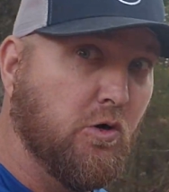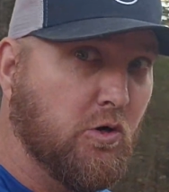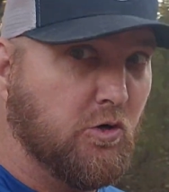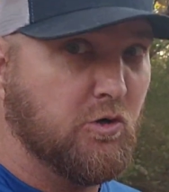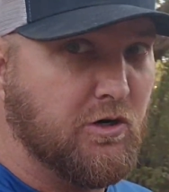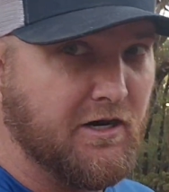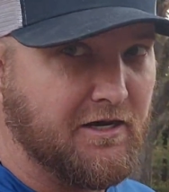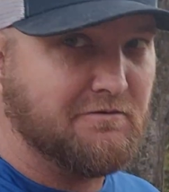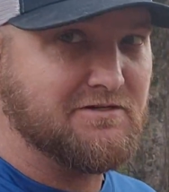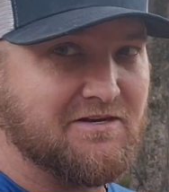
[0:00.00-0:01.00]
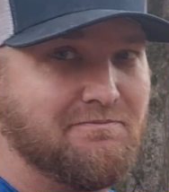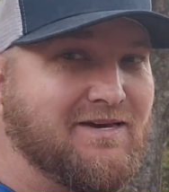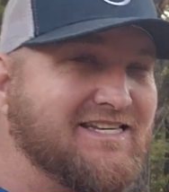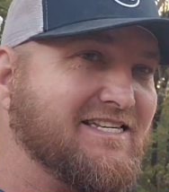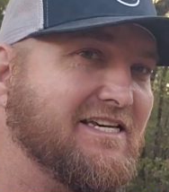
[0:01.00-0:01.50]
Whew, it was a
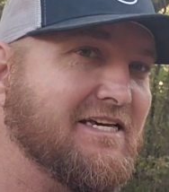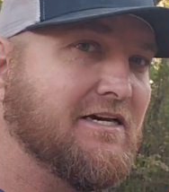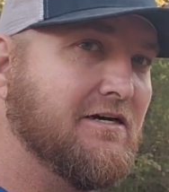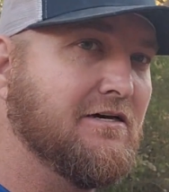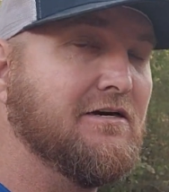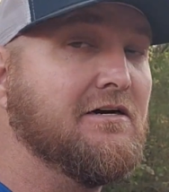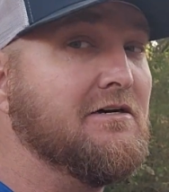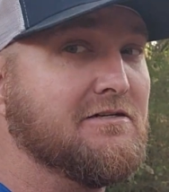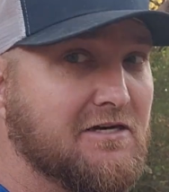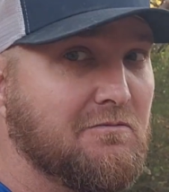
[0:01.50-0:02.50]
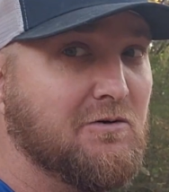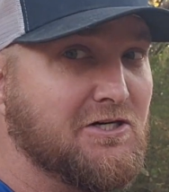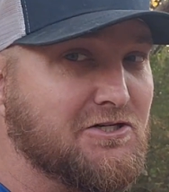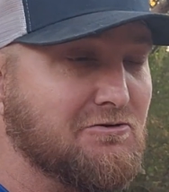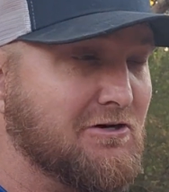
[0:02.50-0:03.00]
busy,
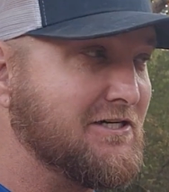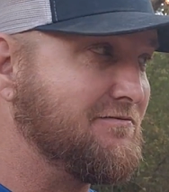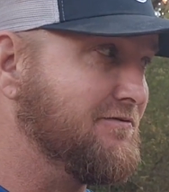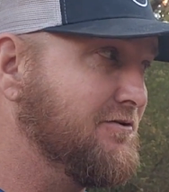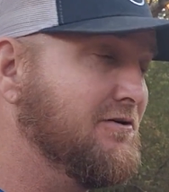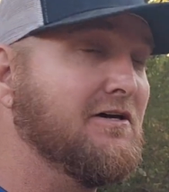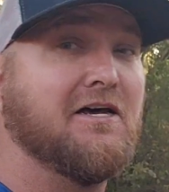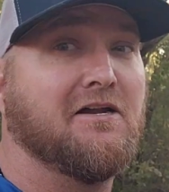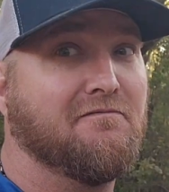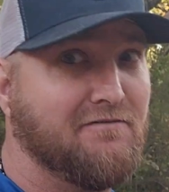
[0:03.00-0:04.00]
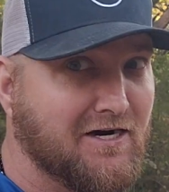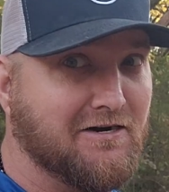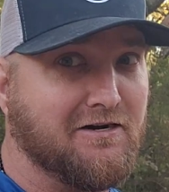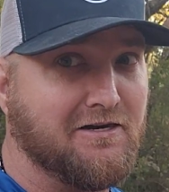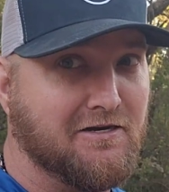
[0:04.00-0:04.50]
somewhat stressful, and a
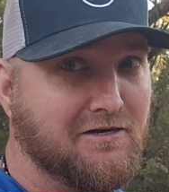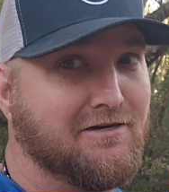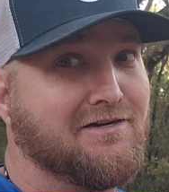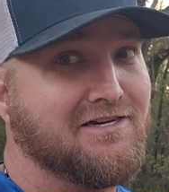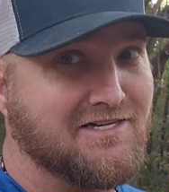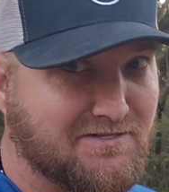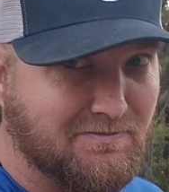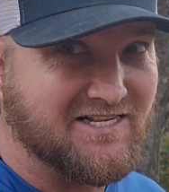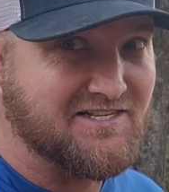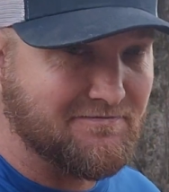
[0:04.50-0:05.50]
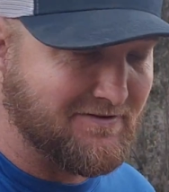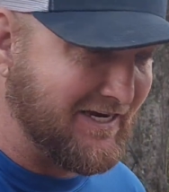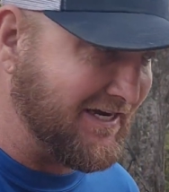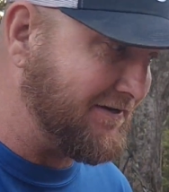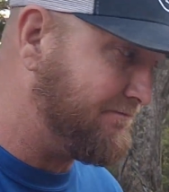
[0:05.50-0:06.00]
very
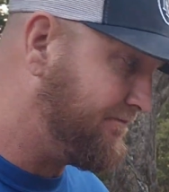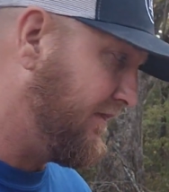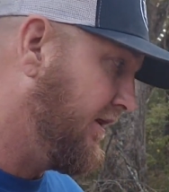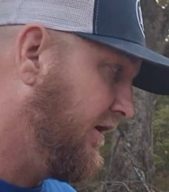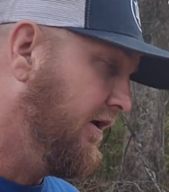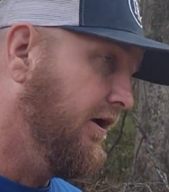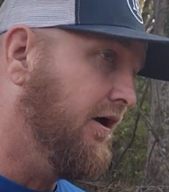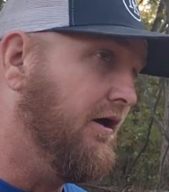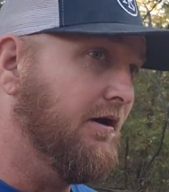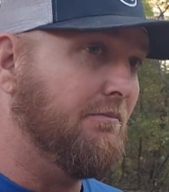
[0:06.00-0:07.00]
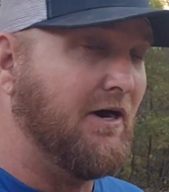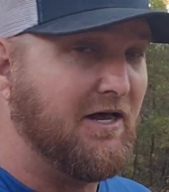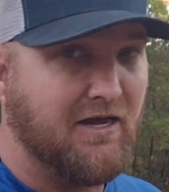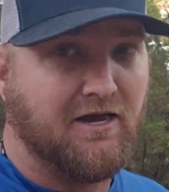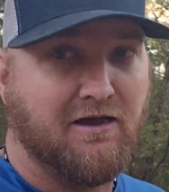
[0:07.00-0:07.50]
expensive day.
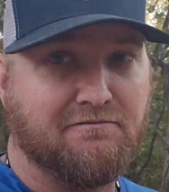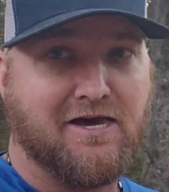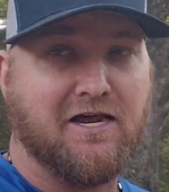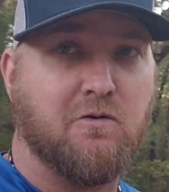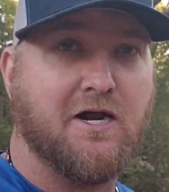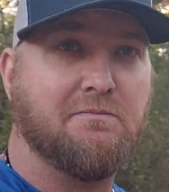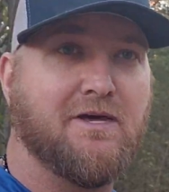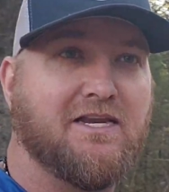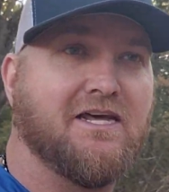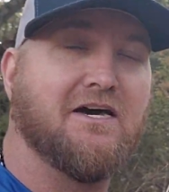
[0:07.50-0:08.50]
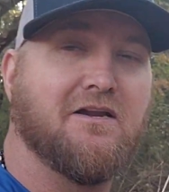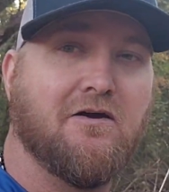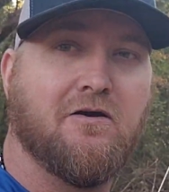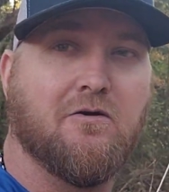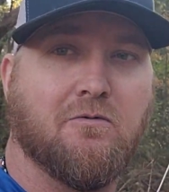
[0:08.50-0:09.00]
But I've got quite a bit
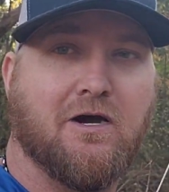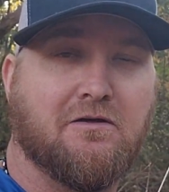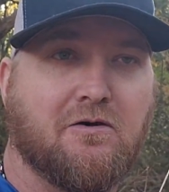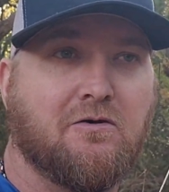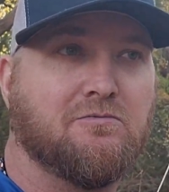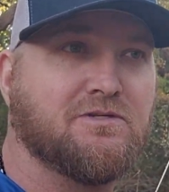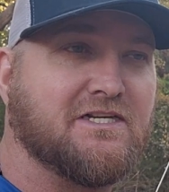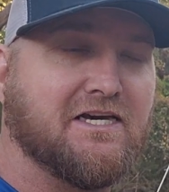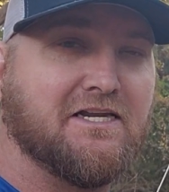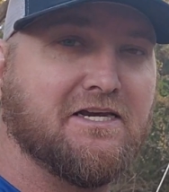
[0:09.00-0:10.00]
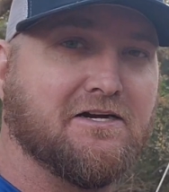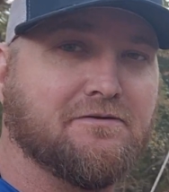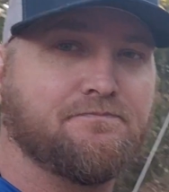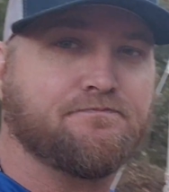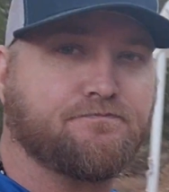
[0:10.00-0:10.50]
done around the homestead
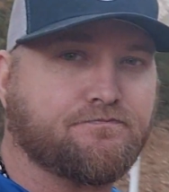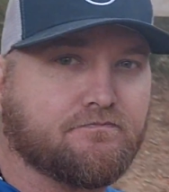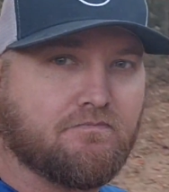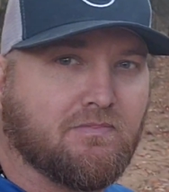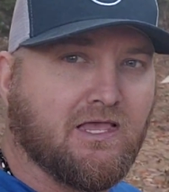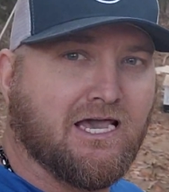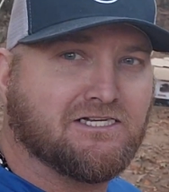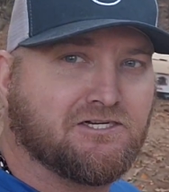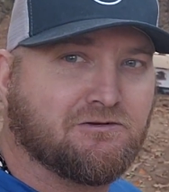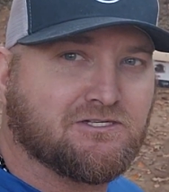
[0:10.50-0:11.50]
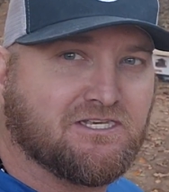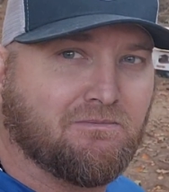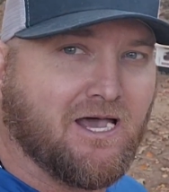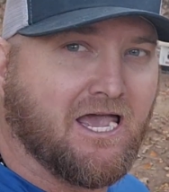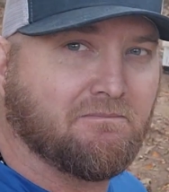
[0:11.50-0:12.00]
here. As you can see
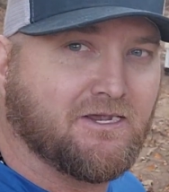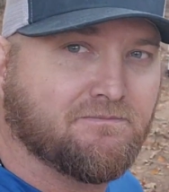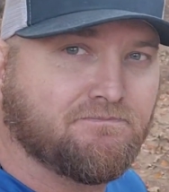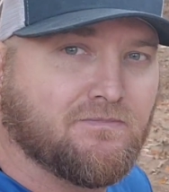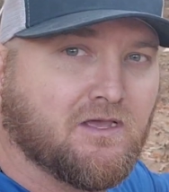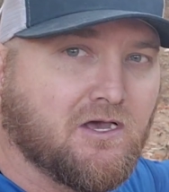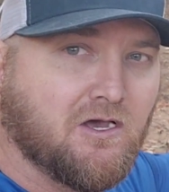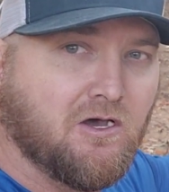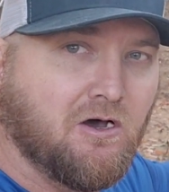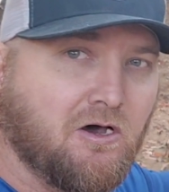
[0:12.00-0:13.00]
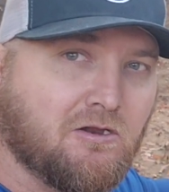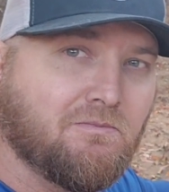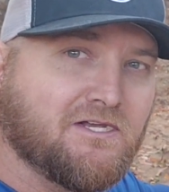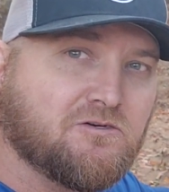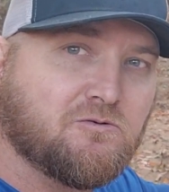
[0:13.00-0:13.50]
behind me, all
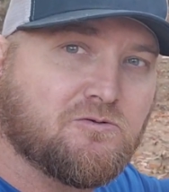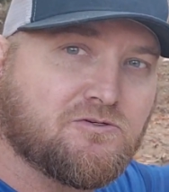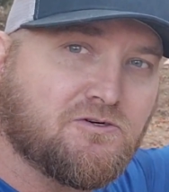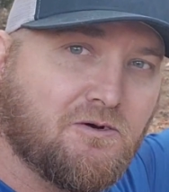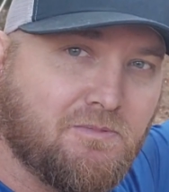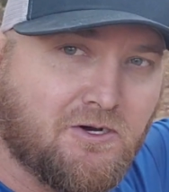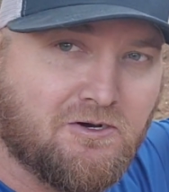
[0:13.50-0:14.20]
of my tools are up